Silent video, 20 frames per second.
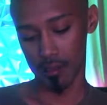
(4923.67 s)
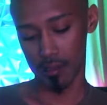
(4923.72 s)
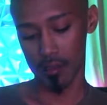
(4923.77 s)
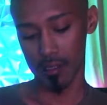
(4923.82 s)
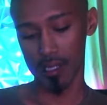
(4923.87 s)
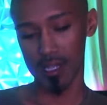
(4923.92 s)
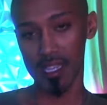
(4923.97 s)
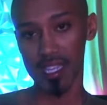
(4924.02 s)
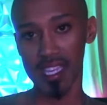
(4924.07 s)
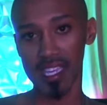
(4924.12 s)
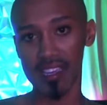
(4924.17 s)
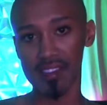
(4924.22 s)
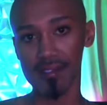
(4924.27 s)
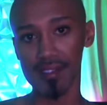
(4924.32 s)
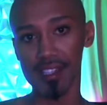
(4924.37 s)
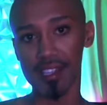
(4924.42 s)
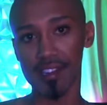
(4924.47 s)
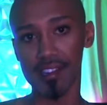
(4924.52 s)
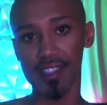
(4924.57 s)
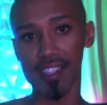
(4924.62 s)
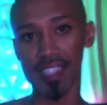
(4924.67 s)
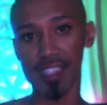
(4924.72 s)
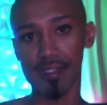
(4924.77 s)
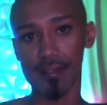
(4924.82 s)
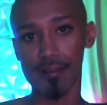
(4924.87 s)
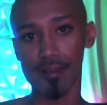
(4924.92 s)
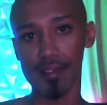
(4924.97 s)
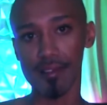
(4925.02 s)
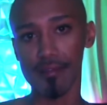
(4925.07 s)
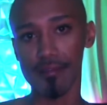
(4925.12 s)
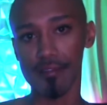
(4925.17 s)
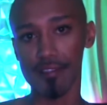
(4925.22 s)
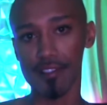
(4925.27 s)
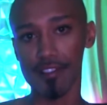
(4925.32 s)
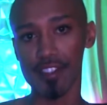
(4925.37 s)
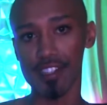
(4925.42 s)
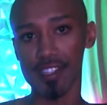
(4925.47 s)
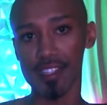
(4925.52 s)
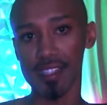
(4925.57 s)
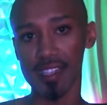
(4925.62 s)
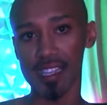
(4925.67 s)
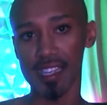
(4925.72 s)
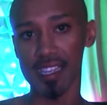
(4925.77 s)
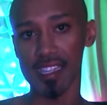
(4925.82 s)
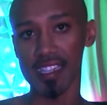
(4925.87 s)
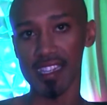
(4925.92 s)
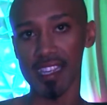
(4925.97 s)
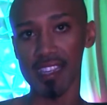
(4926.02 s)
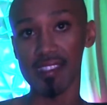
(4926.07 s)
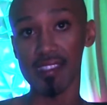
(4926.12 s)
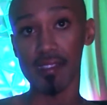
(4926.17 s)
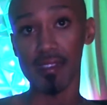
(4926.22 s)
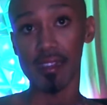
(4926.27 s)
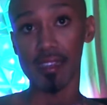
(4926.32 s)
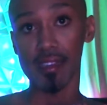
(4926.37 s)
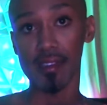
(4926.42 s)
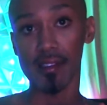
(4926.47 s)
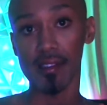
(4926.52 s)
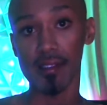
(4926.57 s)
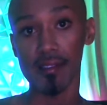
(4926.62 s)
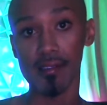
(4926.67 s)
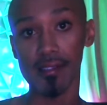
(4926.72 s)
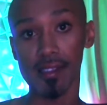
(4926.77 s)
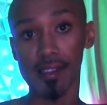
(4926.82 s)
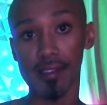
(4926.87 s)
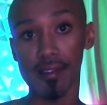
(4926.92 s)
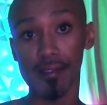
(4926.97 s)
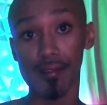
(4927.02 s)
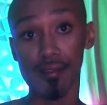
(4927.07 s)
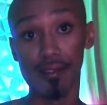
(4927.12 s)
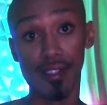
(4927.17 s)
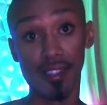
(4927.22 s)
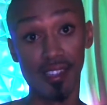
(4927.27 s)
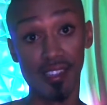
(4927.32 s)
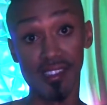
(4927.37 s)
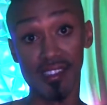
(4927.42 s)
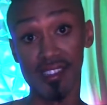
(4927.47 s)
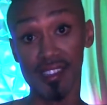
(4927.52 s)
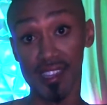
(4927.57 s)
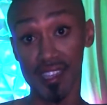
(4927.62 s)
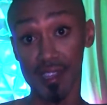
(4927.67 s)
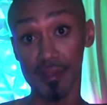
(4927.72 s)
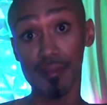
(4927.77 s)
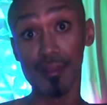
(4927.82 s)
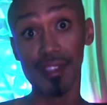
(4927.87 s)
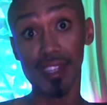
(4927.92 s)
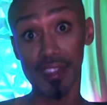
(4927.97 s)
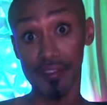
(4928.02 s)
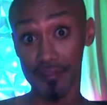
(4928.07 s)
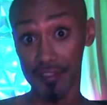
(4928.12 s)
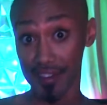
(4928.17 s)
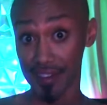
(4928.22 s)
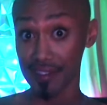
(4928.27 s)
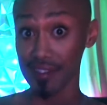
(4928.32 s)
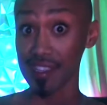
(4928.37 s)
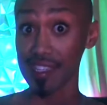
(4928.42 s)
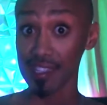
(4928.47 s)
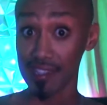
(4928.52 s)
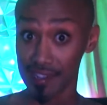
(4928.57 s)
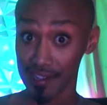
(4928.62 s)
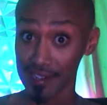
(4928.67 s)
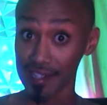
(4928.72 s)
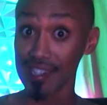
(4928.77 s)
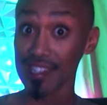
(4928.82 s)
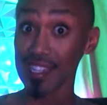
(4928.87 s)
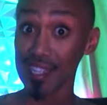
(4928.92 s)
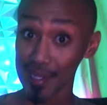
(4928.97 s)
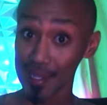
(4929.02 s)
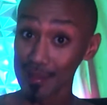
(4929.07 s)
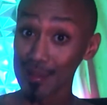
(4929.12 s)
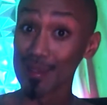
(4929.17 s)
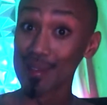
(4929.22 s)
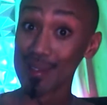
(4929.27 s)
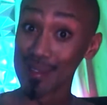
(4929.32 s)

Yeah, he'll talk to you. Wheel of Fortune's like a destiny card, so he will definitely talk to you.